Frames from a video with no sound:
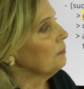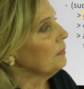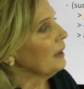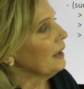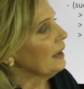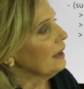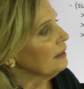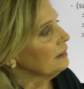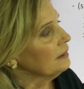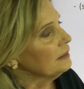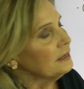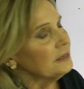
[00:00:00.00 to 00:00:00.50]

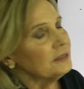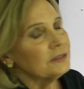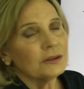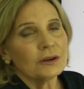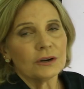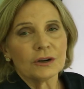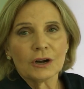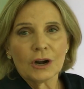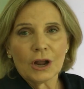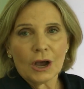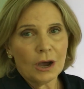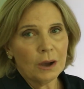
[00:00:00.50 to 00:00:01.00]
And these
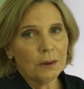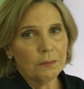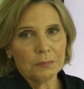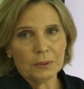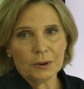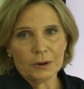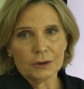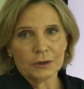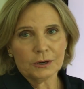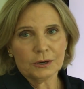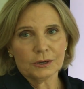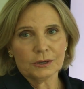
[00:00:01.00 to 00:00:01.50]
are not
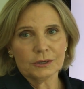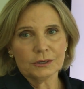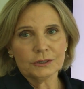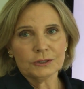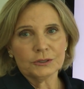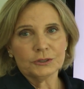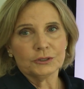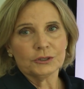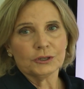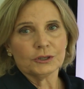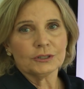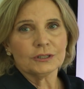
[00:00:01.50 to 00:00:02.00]

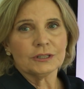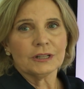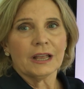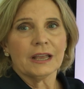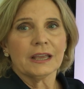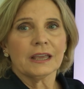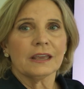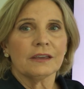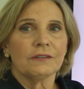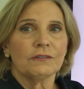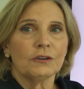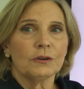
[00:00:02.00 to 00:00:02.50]
bunkers. Just
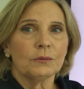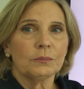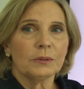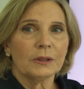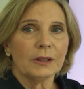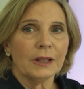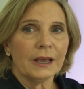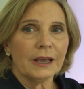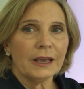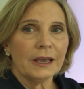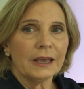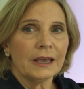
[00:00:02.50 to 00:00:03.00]
like if you
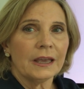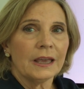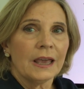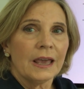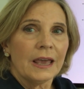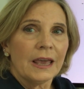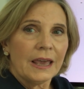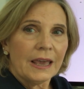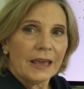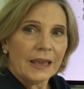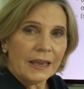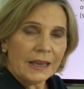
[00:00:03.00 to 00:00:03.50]
play
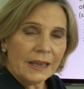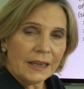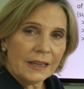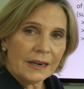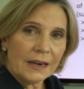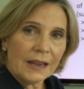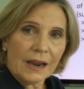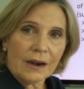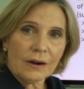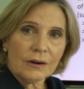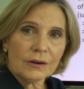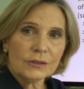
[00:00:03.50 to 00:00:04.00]
in
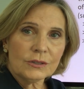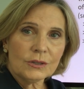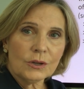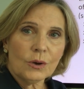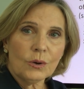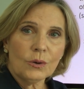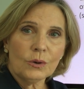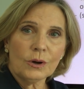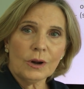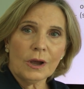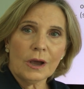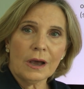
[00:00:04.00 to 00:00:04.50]

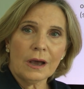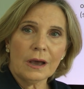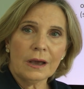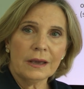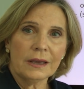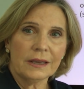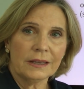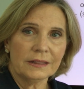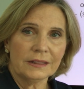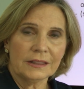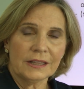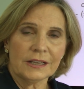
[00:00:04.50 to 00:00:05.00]
Arizona
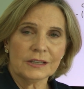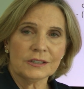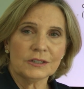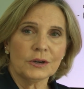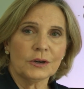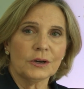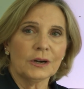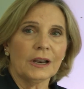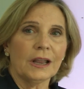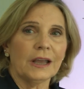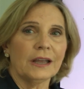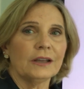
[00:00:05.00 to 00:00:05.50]
in
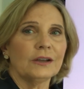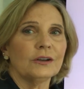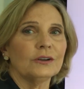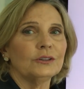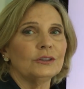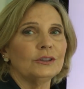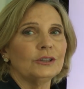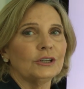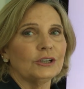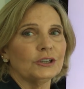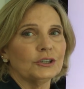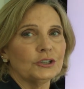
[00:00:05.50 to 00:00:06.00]
desert-like
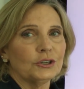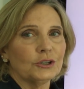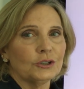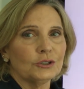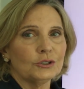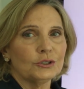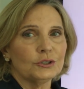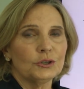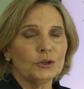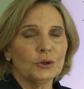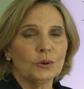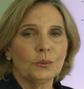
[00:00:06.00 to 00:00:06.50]

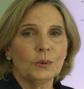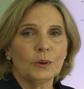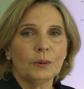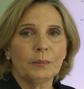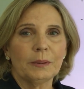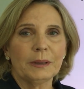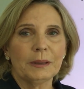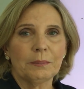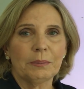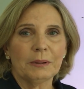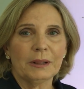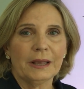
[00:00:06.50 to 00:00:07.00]
conditions, you will
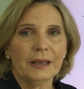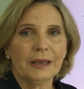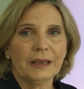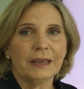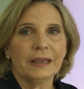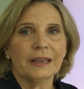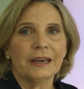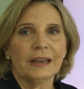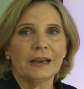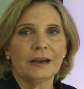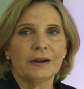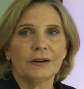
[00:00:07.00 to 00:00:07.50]
be playing
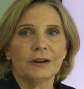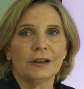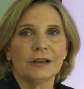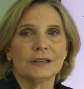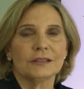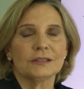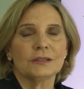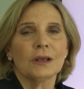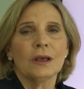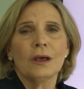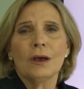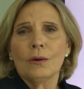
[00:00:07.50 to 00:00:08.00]
in
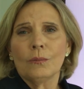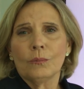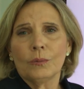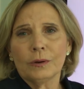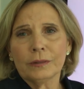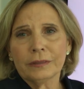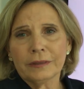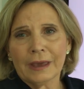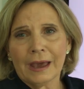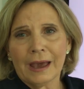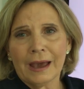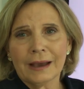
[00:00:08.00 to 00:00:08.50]
areas
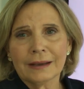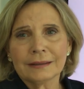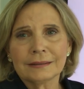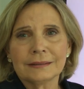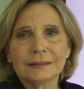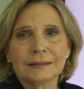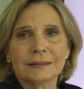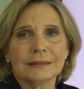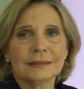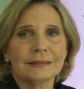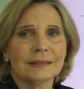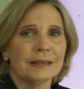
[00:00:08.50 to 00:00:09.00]
with
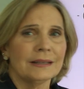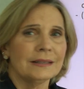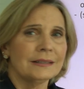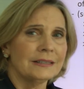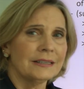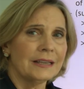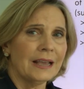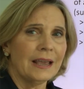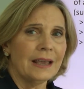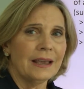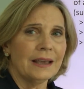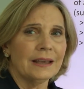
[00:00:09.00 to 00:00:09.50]
cactus and
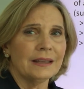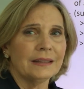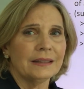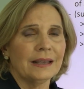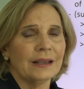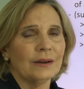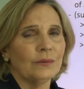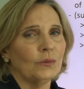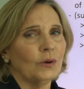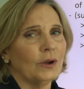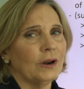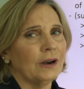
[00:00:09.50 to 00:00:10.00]
sand
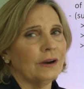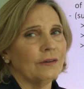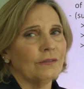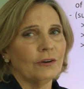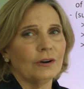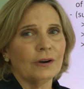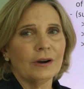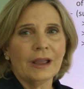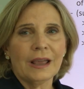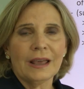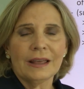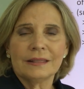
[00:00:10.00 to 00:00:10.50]
and
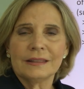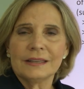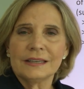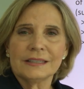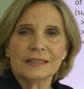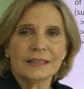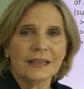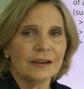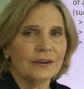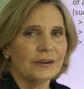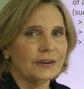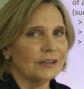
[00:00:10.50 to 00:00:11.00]
whatever, and
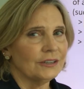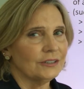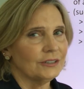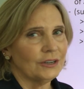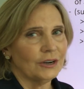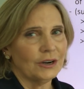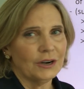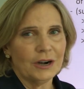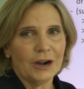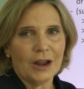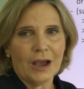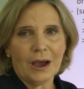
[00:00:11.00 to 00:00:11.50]
these areas
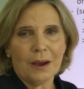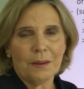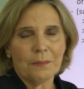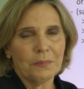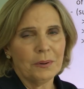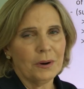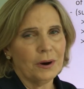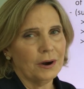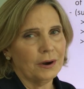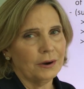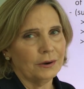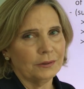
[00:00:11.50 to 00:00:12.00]
are not
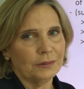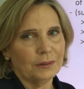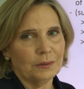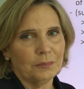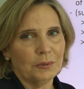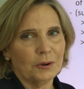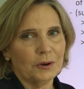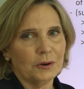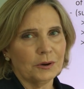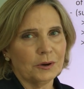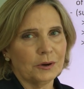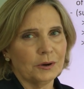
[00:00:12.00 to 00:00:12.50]
part of the
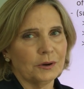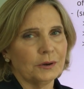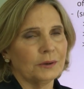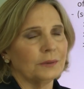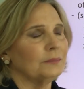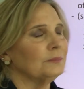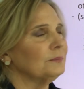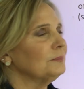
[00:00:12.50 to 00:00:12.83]
bunker.